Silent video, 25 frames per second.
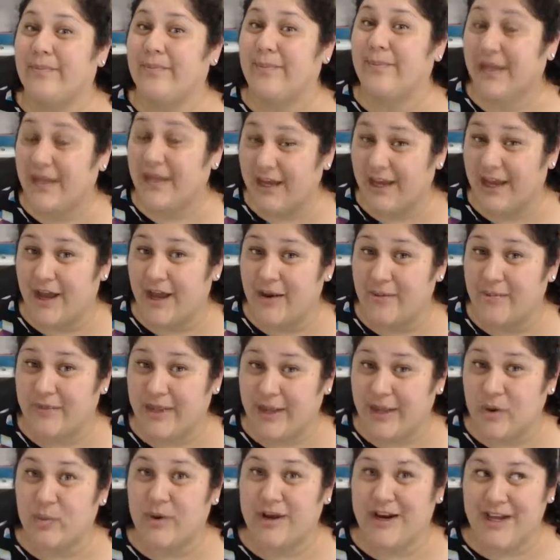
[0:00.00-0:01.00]
income,
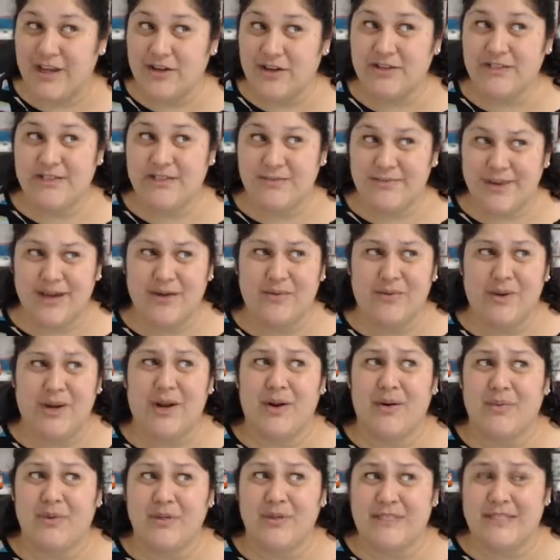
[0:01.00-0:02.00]
like what I used to make when
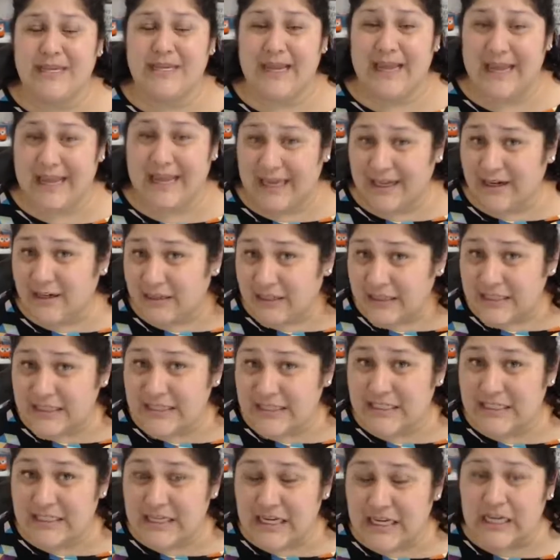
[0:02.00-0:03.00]
I was an
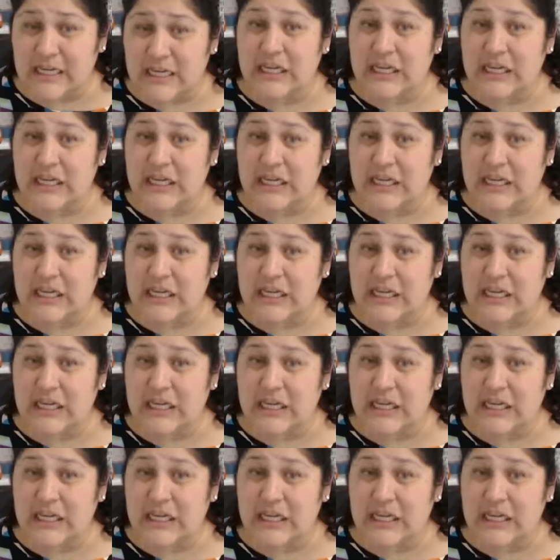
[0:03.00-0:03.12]
analyst,